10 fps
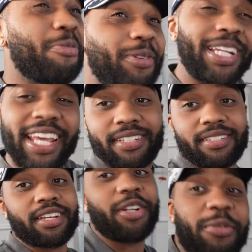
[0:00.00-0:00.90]
three days
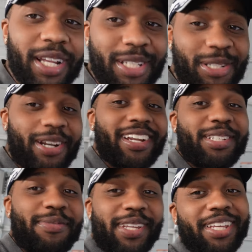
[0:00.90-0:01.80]
later than when I started
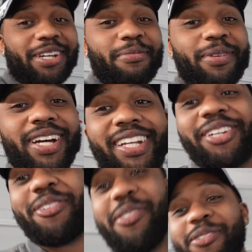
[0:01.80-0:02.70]
this video, bro.
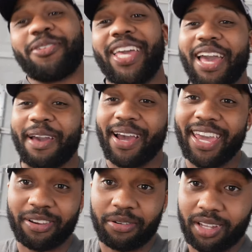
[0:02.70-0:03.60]
No cap,
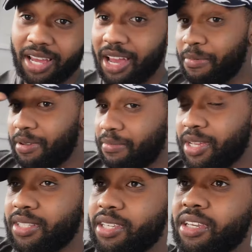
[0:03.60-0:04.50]
I am alive and
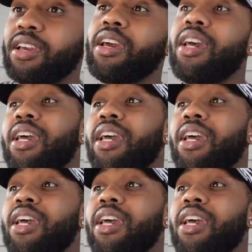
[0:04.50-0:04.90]
busy.